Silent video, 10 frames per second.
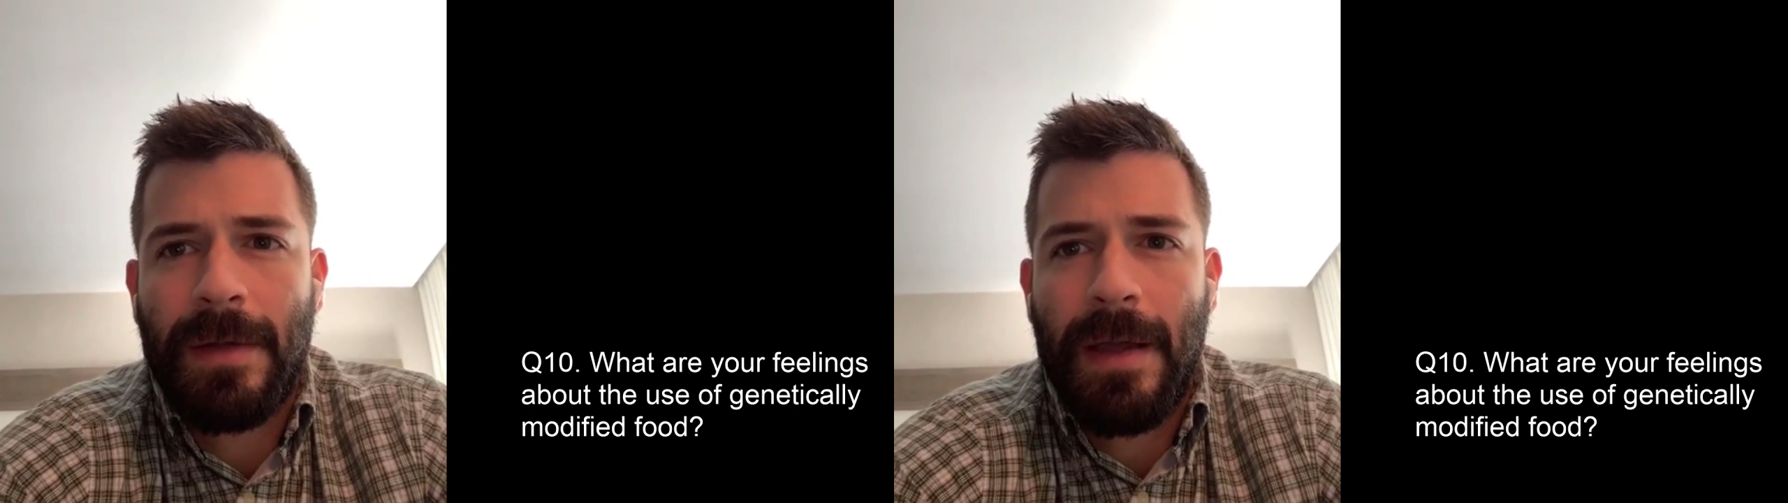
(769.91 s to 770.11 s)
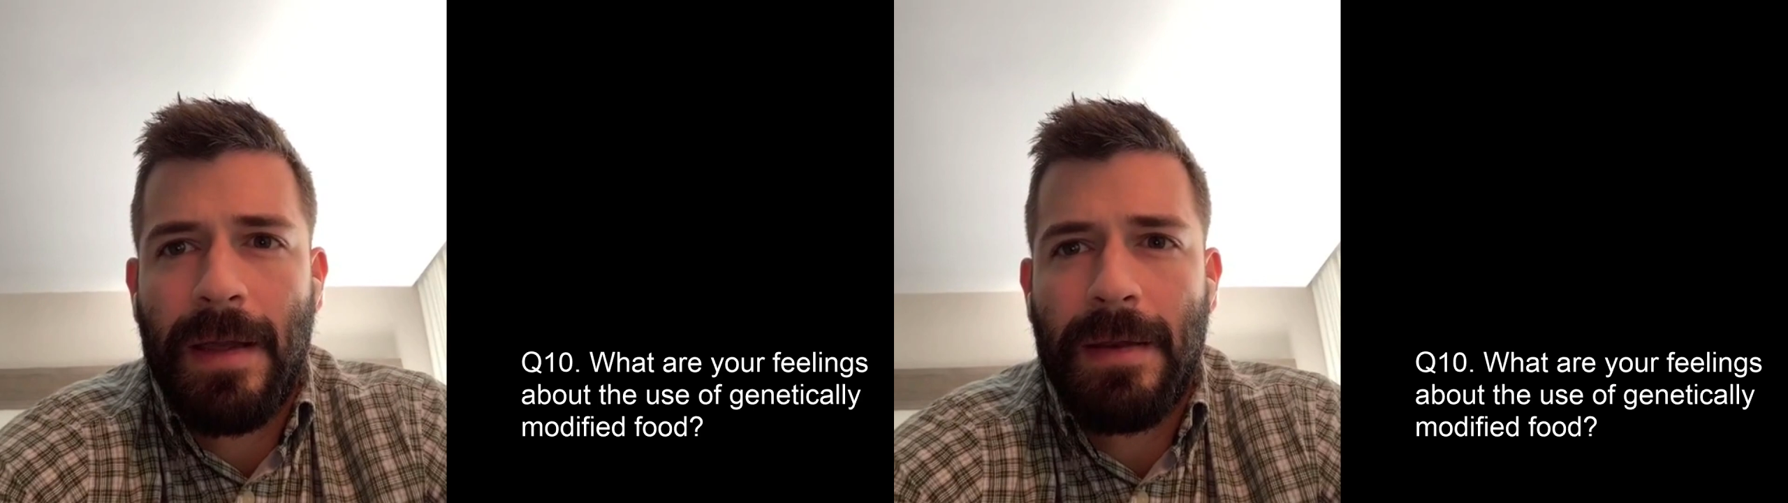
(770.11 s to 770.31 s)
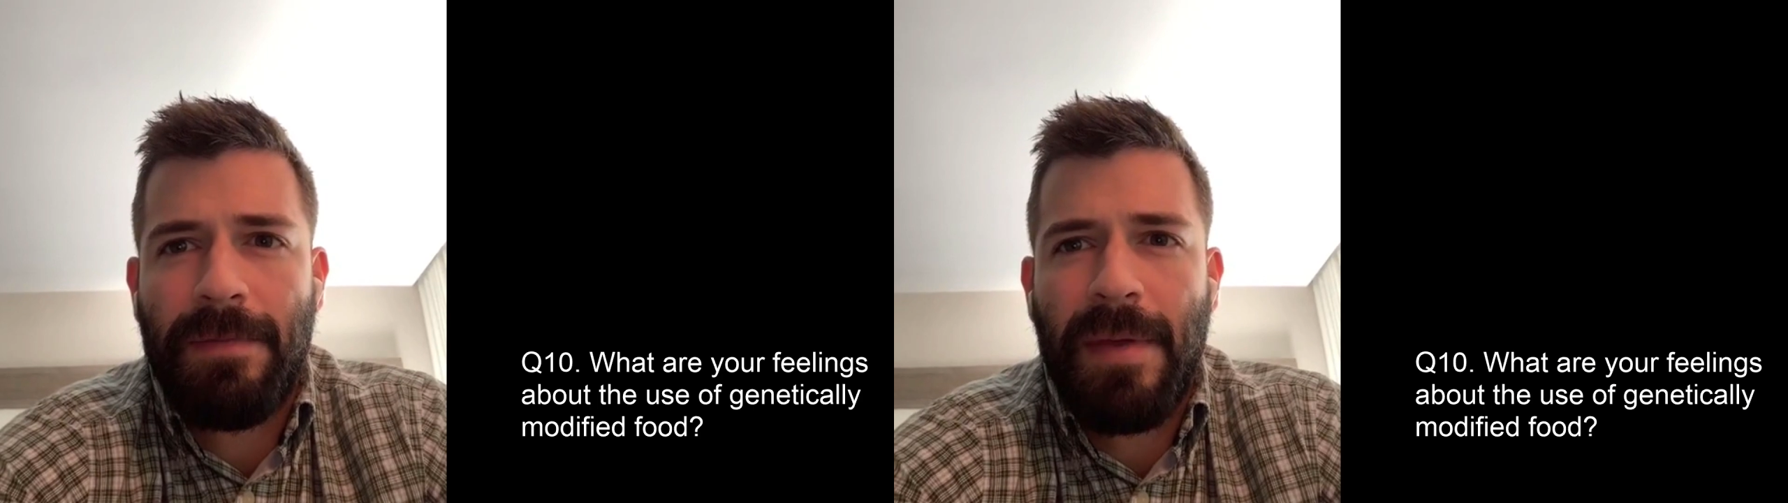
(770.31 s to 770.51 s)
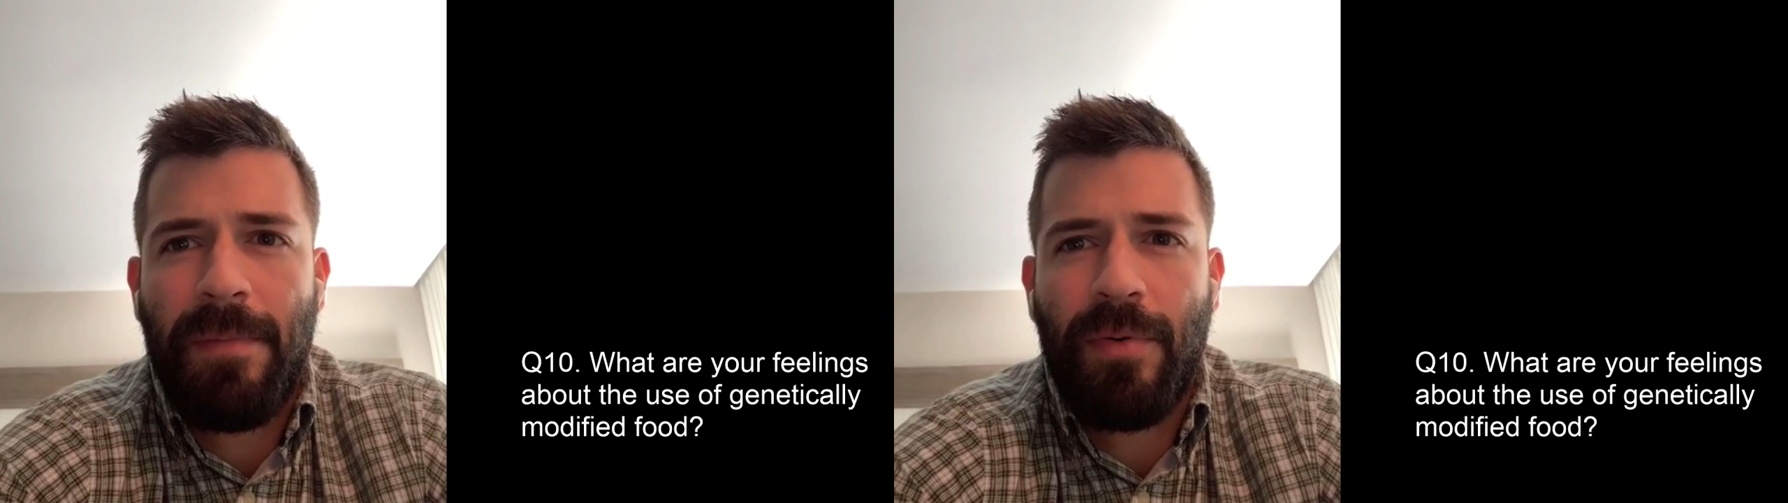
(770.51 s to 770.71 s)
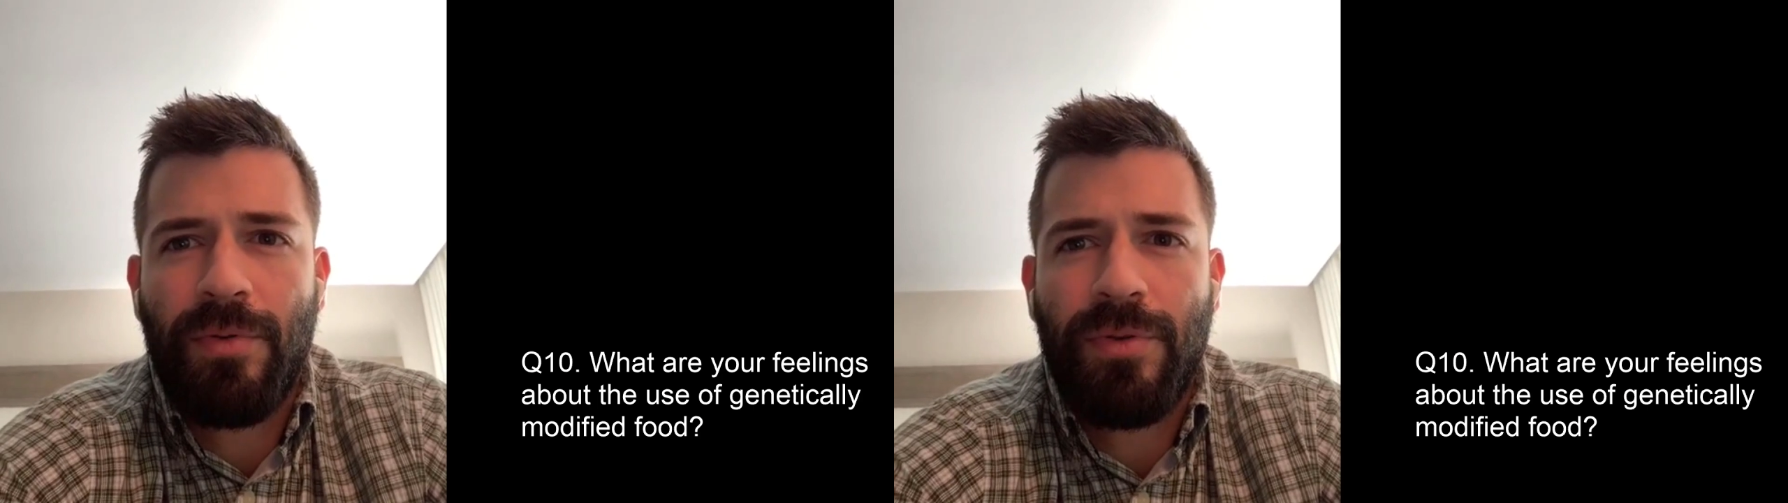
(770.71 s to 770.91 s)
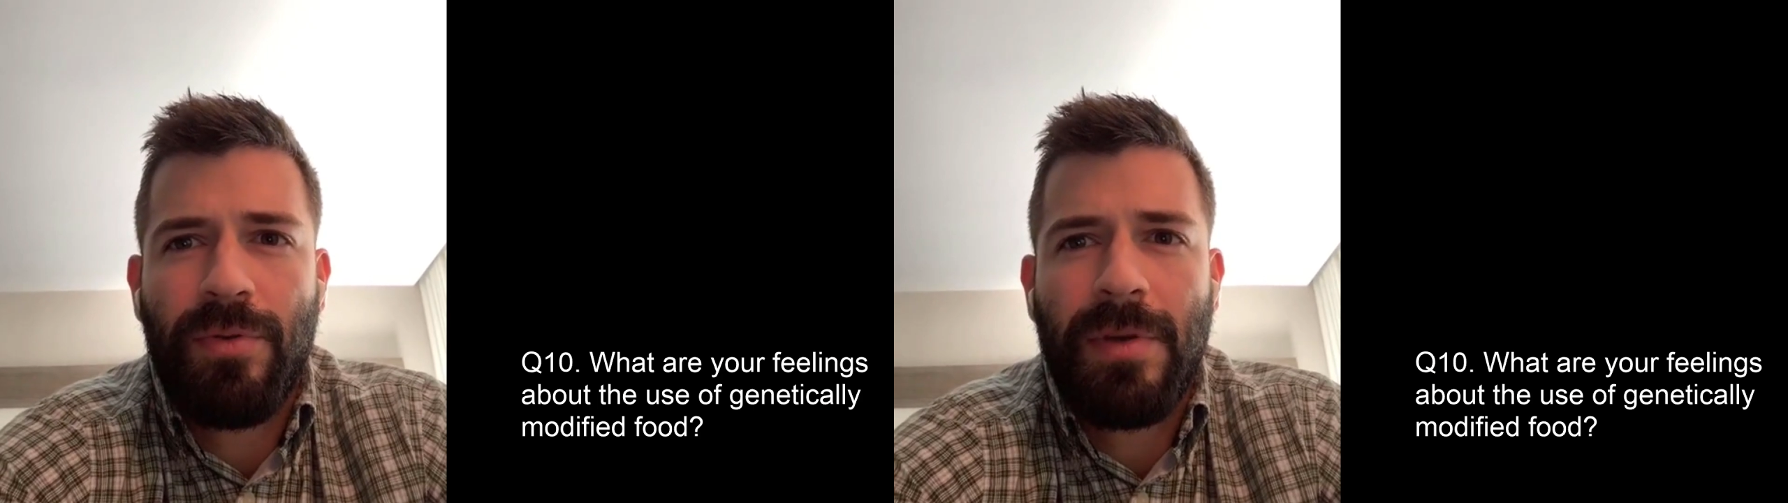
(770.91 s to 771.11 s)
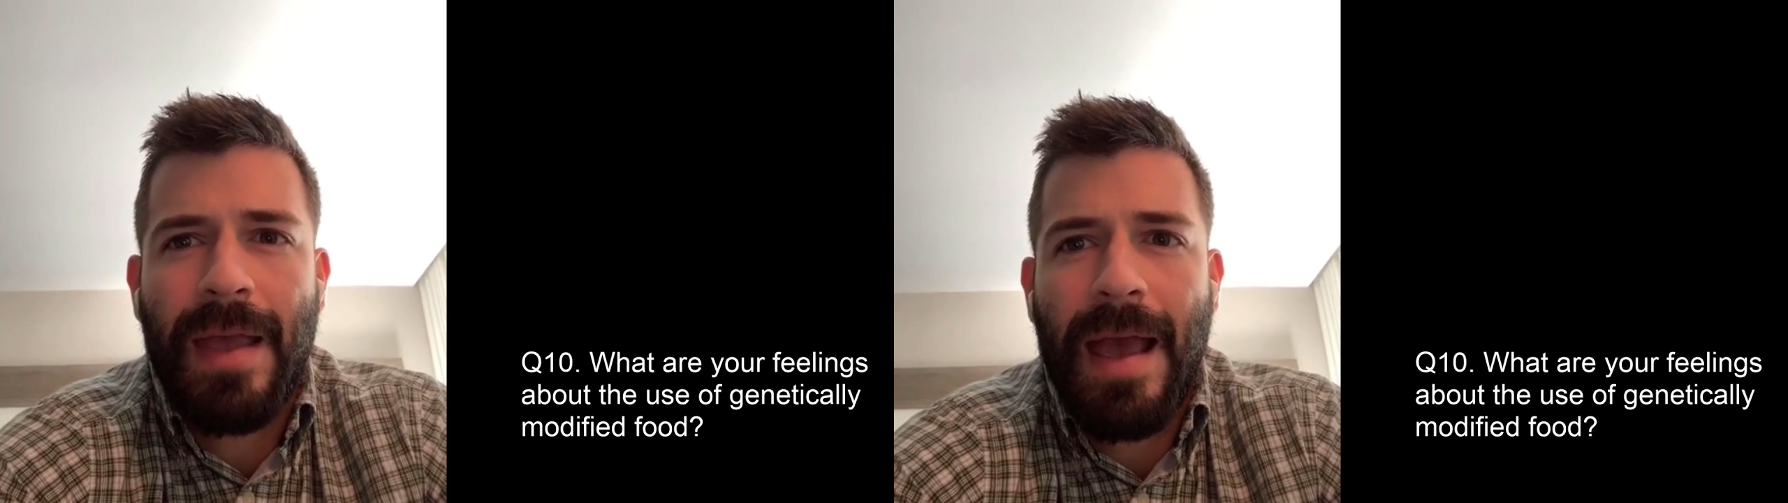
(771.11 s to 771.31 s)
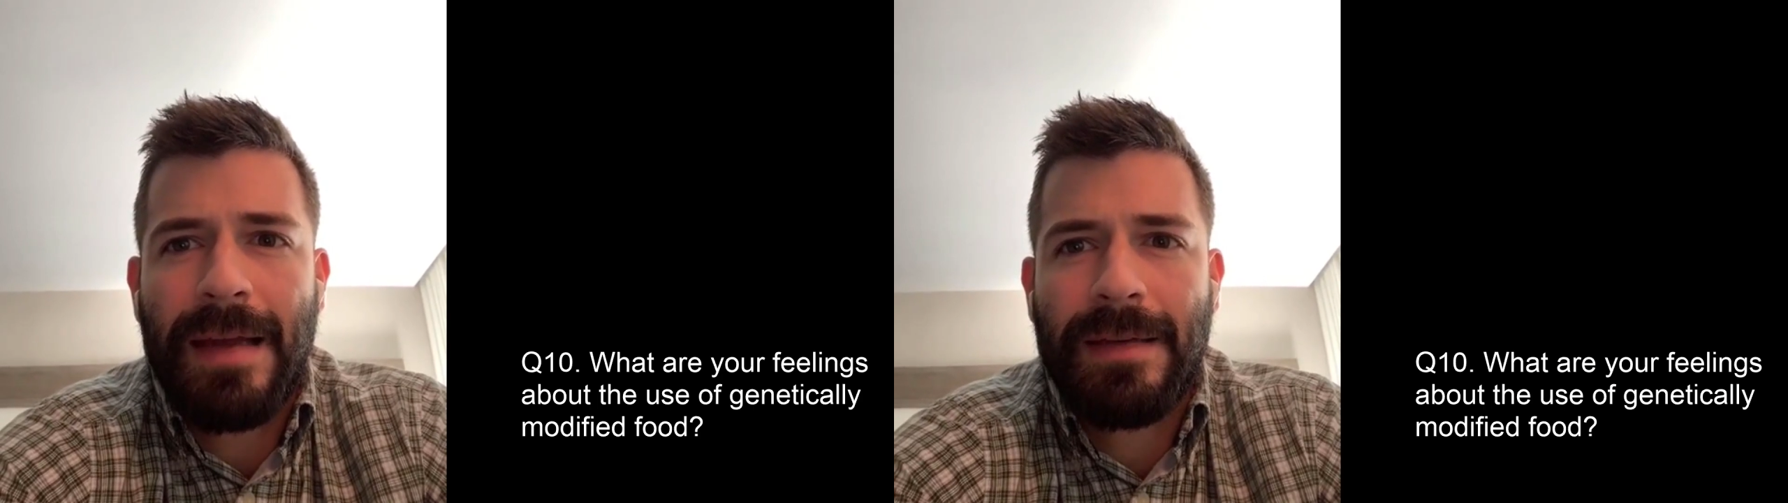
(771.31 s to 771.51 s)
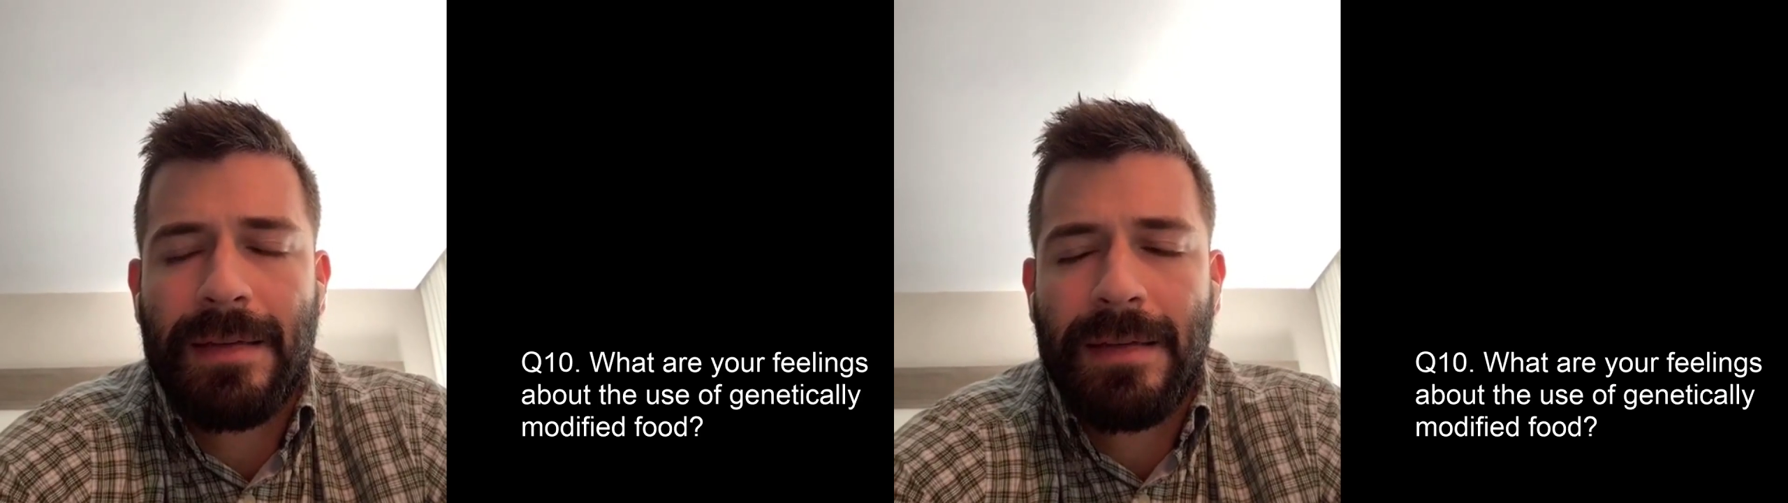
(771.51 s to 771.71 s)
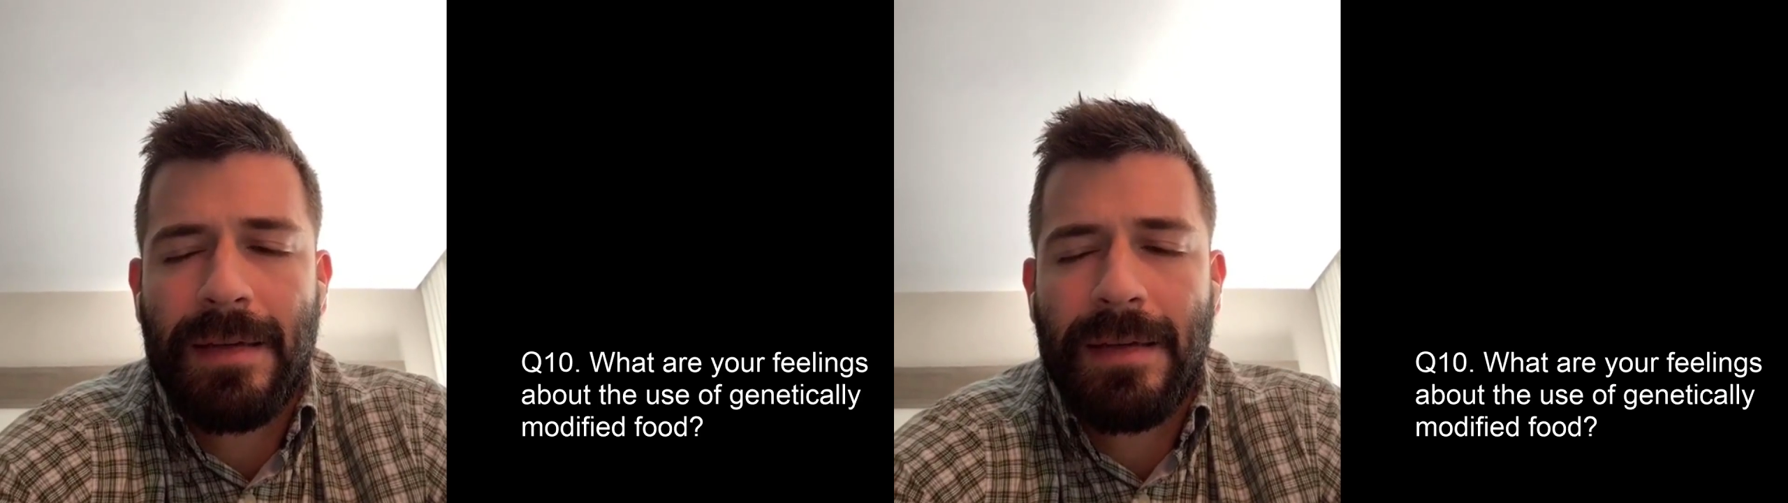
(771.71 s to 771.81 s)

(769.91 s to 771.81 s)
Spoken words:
and people do get